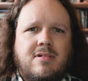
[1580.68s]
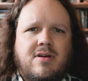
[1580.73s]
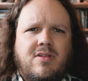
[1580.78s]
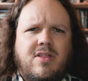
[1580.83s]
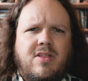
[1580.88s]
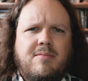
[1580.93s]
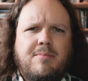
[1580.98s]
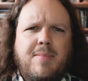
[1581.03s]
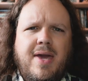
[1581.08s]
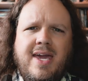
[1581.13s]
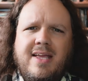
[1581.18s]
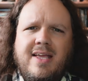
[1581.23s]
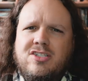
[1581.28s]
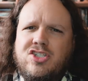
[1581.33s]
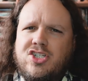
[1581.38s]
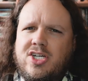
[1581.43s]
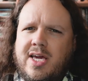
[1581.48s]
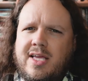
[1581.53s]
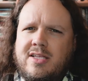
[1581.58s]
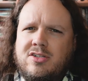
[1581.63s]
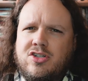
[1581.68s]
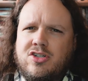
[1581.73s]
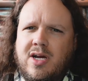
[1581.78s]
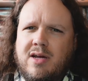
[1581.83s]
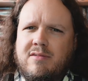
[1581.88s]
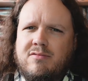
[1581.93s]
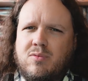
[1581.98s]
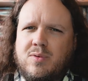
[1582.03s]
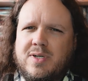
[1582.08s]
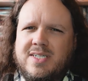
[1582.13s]
The main chain
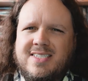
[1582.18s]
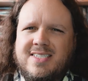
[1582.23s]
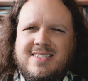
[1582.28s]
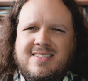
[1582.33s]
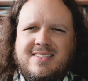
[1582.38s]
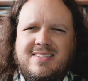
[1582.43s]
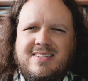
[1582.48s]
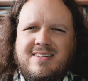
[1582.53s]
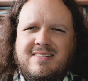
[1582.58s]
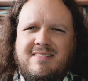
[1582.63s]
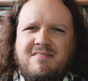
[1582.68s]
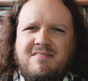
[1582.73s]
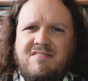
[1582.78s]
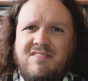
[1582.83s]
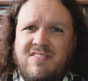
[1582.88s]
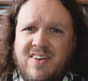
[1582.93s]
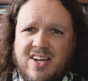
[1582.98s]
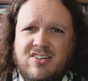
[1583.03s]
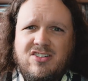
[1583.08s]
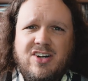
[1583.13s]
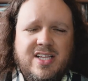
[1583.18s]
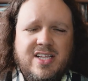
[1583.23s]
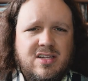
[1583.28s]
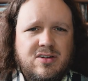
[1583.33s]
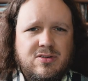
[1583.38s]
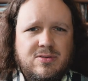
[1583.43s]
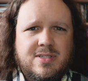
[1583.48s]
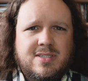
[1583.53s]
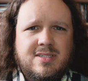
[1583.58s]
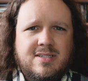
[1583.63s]
drive was very
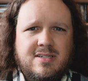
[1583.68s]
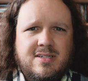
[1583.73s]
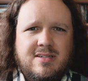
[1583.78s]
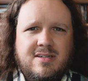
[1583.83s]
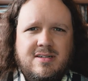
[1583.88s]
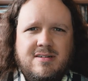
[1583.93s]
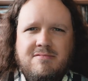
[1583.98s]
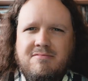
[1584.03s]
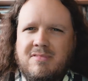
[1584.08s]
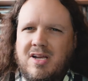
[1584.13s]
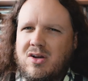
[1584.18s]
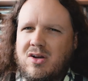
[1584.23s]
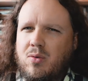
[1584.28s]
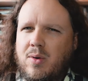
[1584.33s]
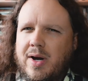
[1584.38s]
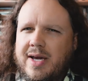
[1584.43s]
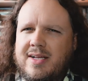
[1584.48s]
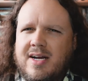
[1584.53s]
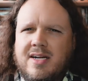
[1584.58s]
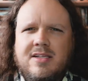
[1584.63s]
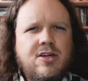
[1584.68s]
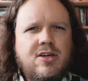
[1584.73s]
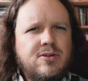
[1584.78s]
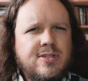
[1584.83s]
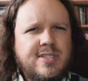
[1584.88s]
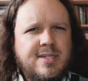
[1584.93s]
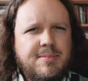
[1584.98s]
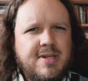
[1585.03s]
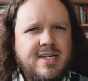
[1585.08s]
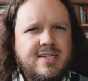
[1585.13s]
loose. Not quite
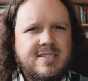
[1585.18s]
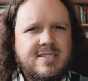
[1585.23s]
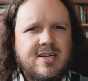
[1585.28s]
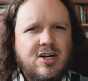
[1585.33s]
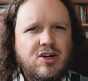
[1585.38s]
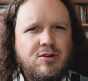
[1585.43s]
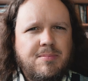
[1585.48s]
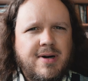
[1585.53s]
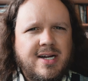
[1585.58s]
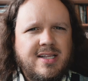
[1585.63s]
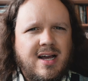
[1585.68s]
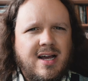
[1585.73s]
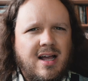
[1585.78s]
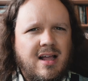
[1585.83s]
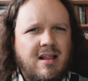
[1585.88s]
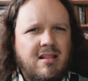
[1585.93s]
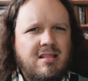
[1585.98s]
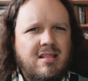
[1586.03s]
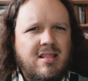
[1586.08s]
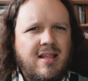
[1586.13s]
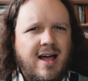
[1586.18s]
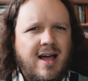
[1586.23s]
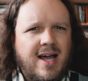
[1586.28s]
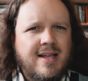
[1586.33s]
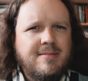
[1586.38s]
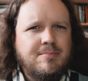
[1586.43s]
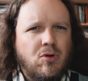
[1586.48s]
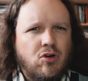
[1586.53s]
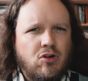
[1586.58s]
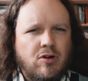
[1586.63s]
unusably so, but a
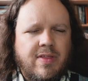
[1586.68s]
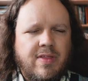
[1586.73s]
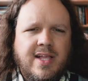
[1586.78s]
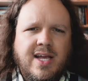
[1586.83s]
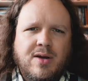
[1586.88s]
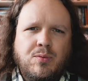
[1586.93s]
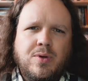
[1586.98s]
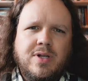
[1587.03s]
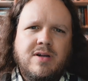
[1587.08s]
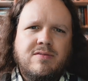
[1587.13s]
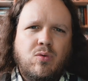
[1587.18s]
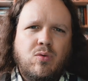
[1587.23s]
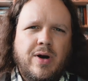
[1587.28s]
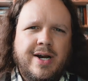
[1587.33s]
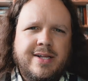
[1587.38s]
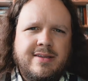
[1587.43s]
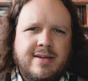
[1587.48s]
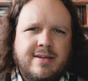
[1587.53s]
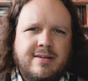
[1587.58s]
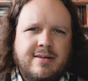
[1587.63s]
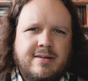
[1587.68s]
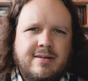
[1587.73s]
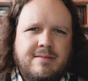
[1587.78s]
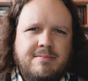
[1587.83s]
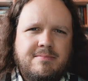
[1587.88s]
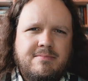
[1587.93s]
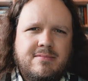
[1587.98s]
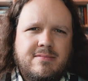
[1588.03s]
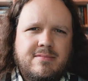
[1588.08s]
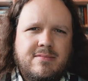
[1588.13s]
lot more than I would have wanted.
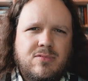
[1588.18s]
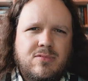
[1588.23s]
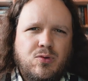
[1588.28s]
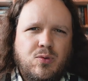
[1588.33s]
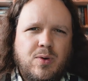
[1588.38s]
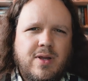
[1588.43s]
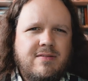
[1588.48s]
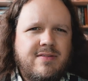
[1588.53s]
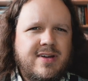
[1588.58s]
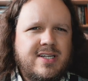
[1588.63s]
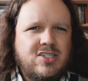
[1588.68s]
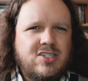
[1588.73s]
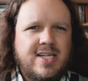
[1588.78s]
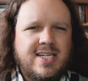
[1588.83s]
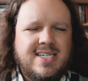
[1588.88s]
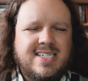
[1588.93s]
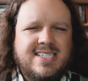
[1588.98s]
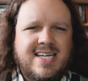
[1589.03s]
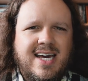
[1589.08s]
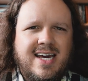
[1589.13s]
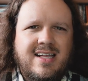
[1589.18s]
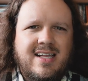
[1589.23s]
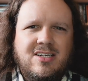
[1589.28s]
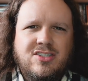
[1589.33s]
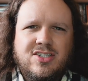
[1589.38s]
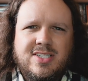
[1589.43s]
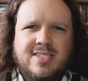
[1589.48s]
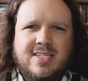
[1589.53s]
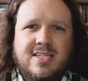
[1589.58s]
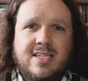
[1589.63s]
We eventually decided
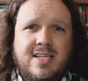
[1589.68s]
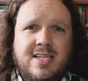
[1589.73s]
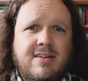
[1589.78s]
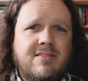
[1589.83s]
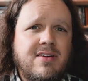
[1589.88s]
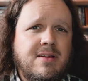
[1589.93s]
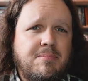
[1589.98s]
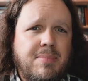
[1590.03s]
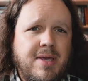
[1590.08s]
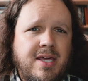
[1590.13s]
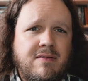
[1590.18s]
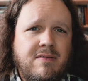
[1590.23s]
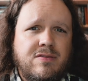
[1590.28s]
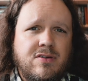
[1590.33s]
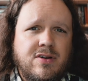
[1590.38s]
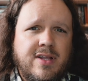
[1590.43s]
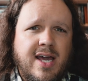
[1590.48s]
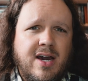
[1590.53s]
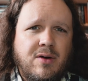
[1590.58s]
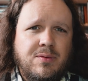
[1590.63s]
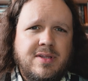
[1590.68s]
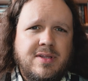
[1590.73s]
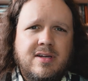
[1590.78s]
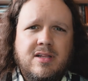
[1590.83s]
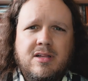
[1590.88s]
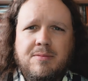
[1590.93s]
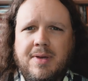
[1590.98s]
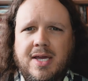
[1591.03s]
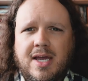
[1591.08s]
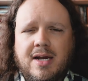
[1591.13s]
just to leave it be for now
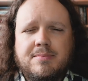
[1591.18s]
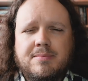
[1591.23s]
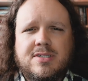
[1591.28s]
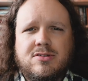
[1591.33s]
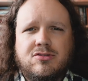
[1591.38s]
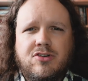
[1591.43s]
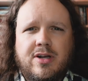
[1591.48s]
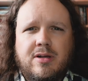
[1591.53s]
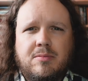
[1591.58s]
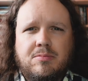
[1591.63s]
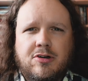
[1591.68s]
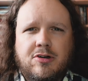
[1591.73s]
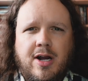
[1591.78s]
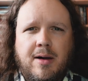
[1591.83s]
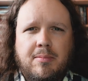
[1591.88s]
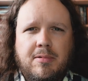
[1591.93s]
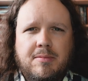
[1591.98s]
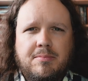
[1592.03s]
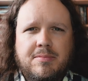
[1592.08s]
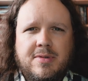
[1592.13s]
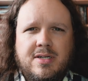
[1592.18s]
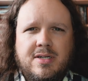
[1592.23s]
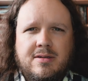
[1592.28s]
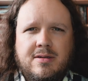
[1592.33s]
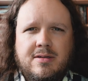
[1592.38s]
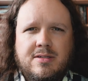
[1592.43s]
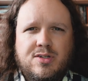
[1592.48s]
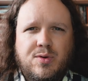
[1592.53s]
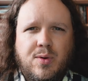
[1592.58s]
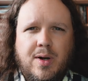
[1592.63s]
until it becomes a real problem.
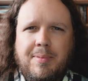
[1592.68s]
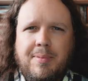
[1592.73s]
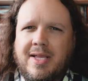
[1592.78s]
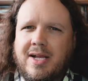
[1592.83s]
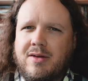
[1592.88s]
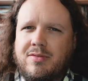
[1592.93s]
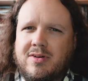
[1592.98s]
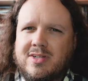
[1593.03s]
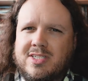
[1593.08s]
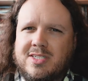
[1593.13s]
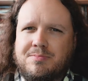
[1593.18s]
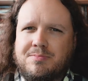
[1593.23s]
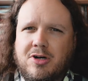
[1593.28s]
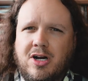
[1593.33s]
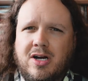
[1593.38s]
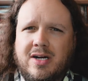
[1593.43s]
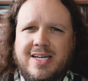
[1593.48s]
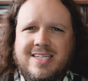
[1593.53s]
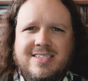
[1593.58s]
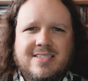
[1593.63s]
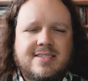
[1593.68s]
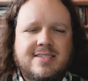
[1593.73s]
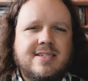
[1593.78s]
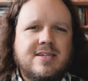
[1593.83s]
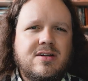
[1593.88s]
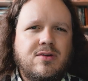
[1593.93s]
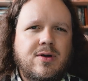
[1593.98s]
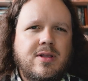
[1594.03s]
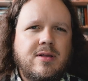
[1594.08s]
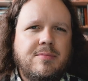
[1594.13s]
Swapping out those sprockets
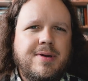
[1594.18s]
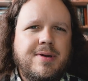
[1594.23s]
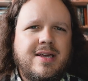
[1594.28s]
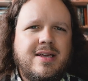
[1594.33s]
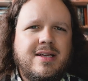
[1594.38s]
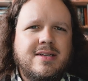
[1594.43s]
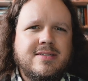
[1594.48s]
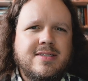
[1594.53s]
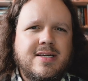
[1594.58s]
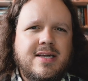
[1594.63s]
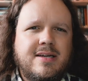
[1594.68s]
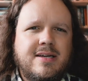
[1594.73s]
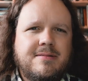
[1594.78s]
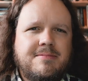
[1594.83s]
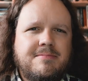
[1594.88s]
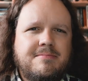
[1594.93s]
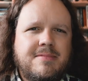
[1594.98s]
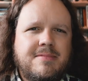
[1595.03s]
isn't going to be easy.